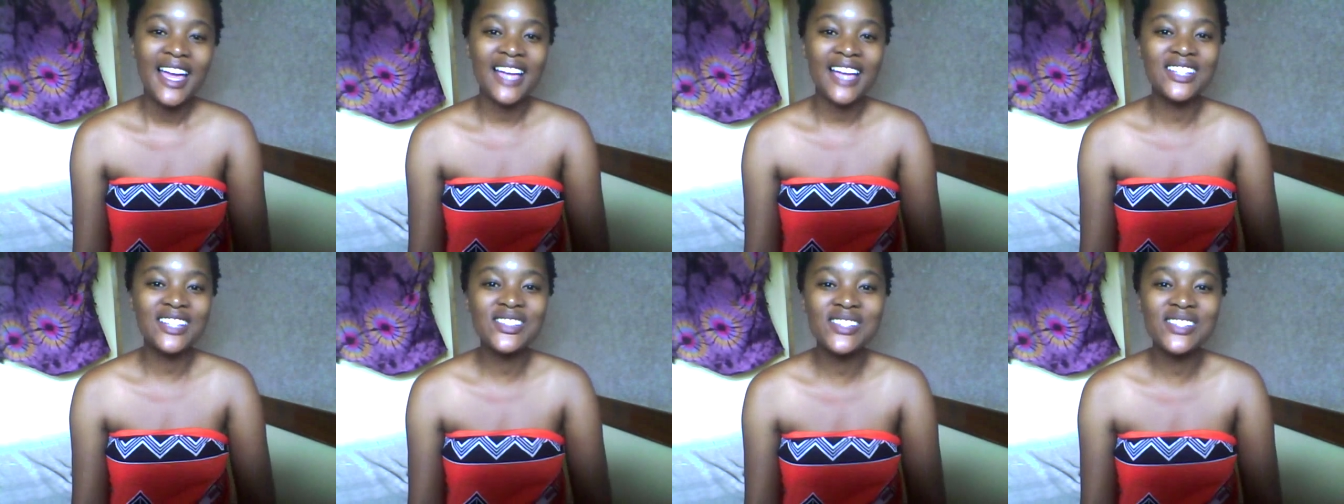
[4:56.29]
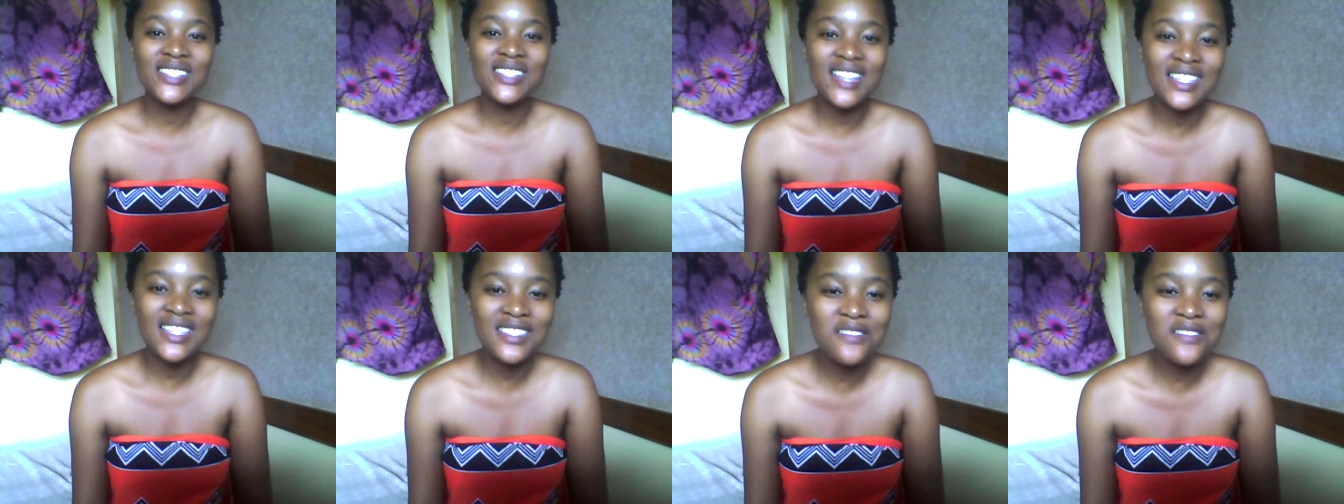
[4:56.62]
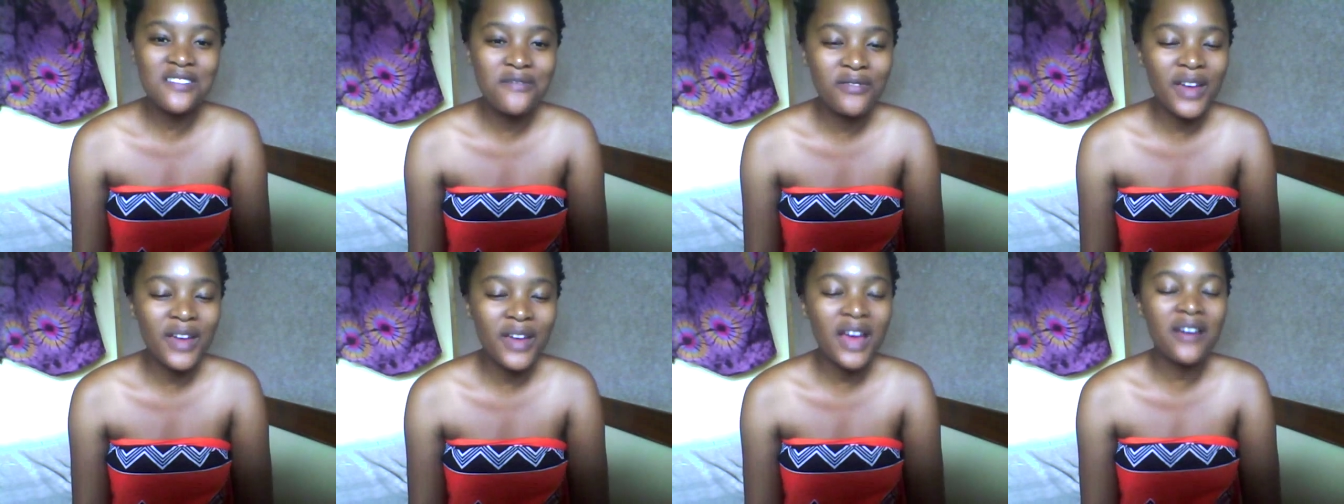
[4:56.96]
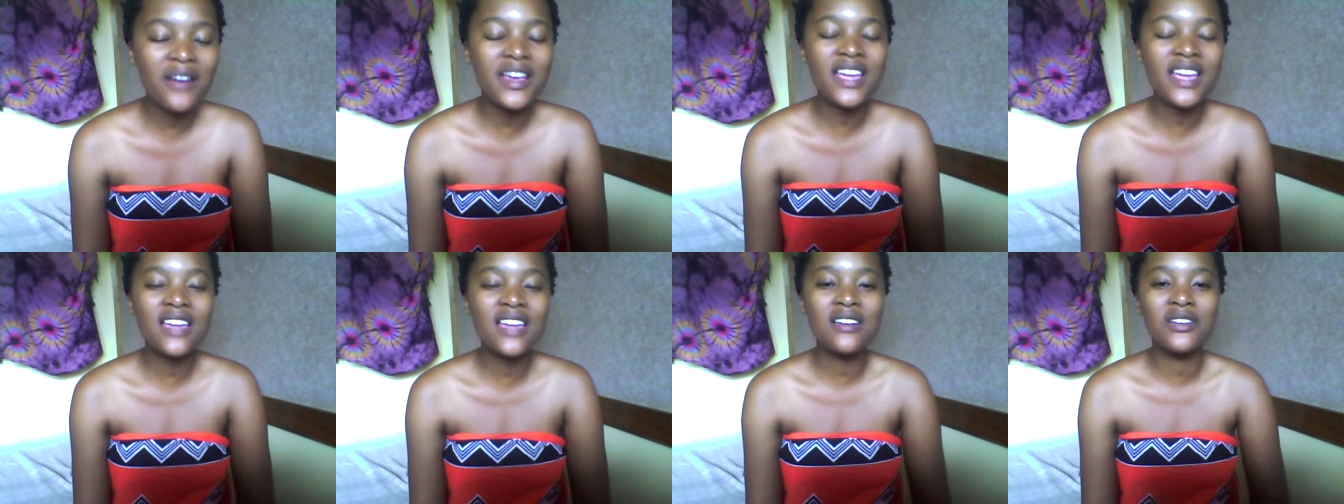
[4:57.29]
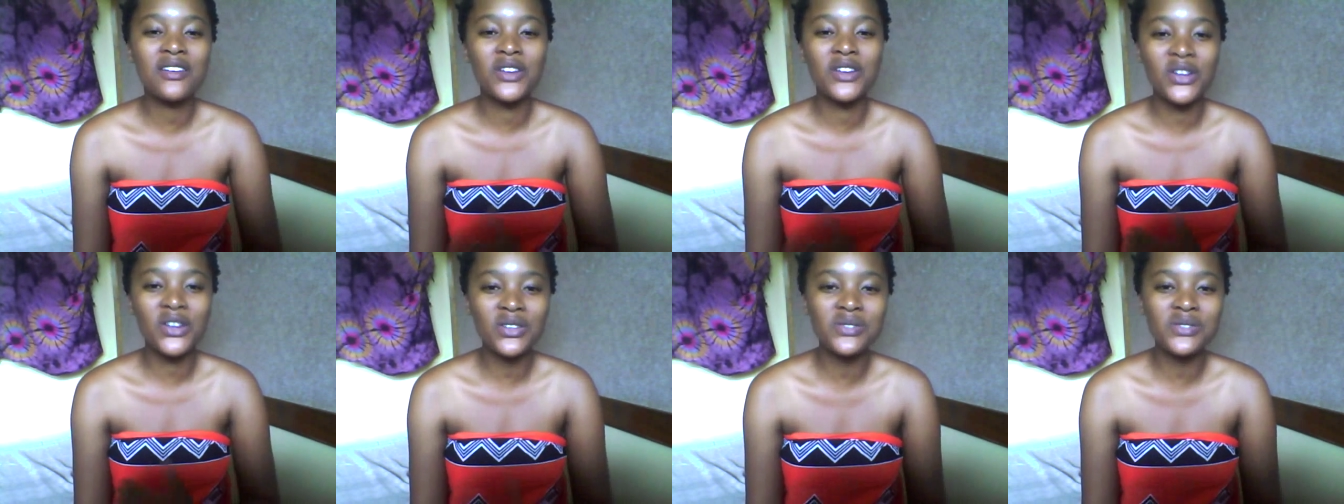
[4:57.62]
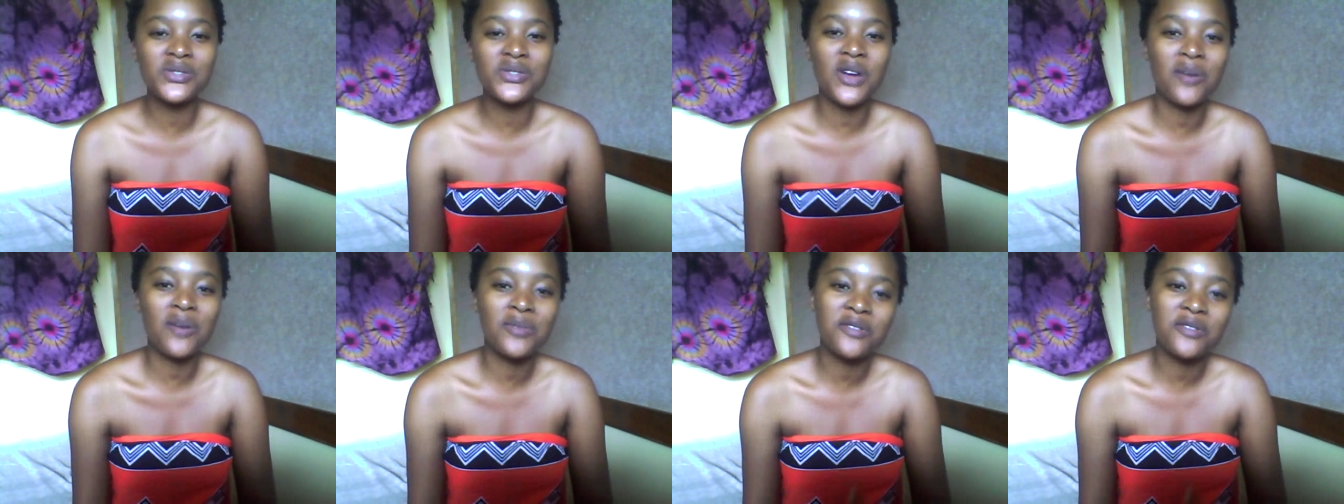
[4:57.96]
And she does a very
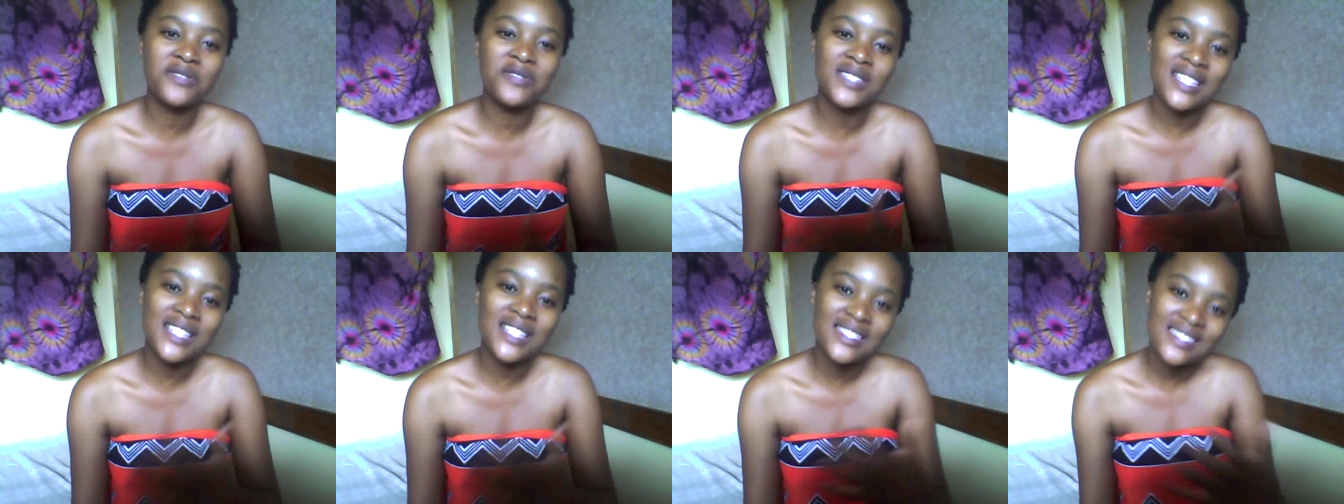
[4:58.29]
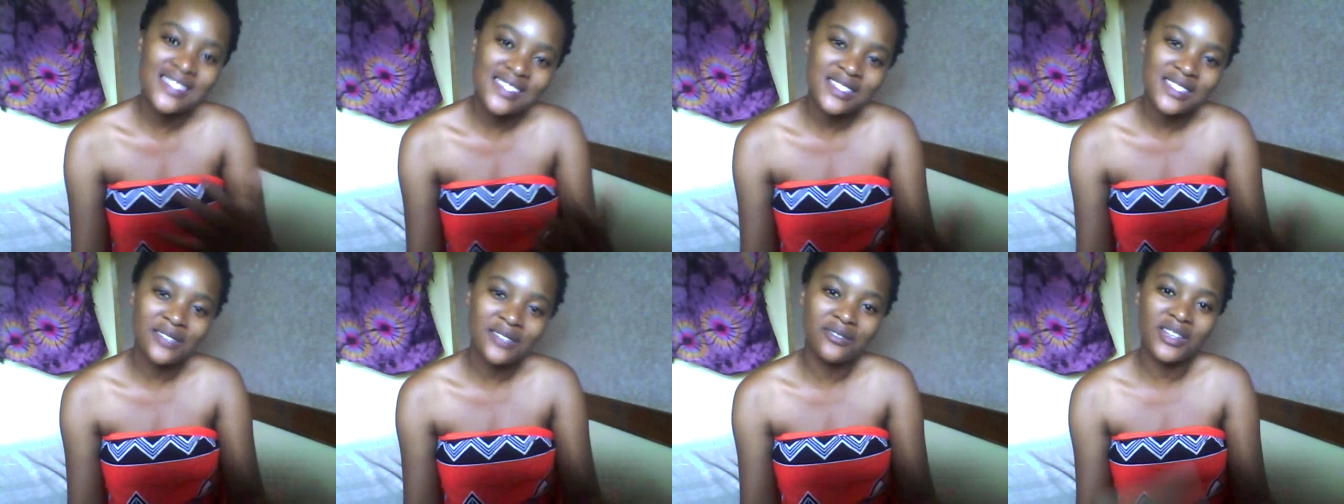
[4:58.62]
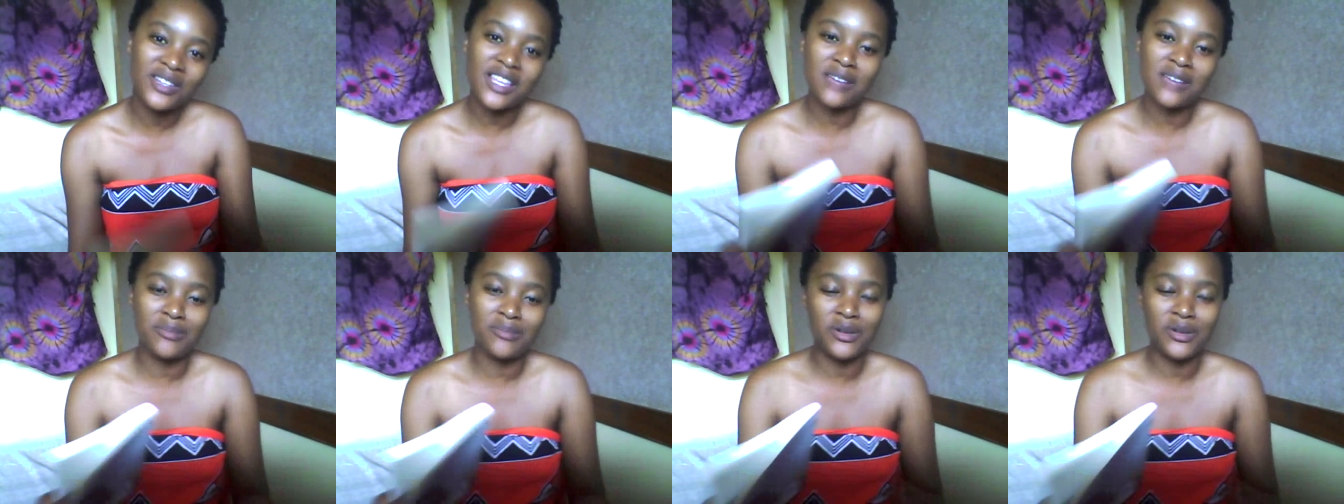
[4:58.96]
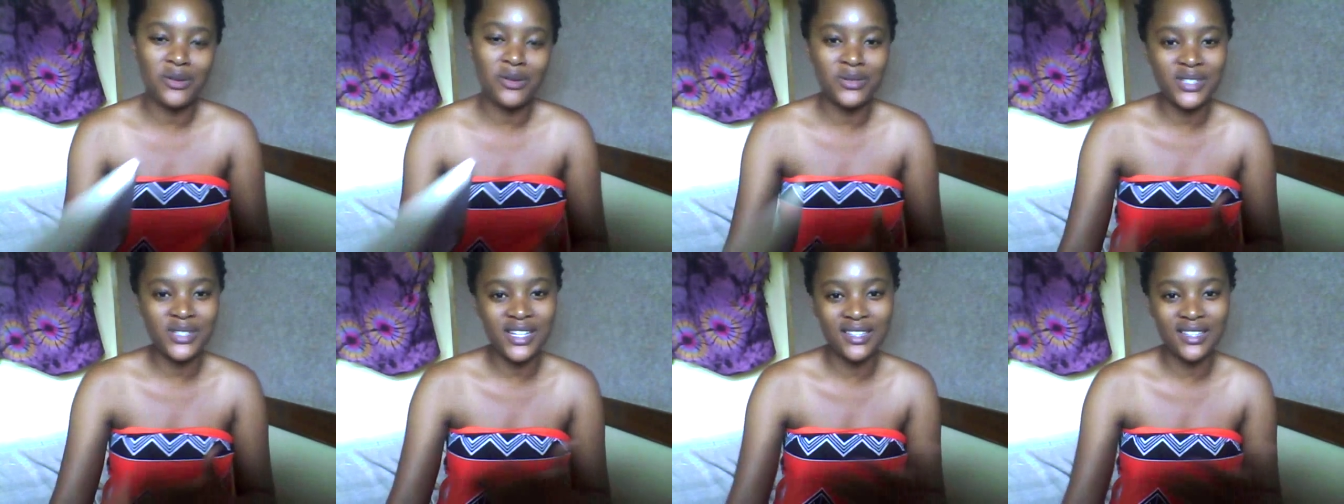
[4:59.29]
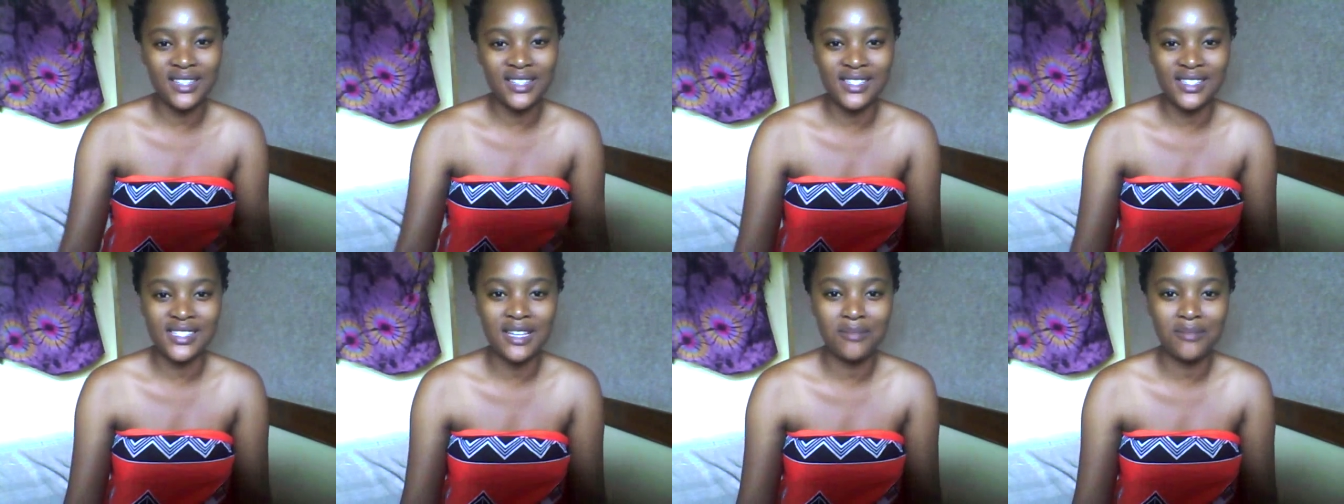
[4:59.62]
good job of sensitively approaching the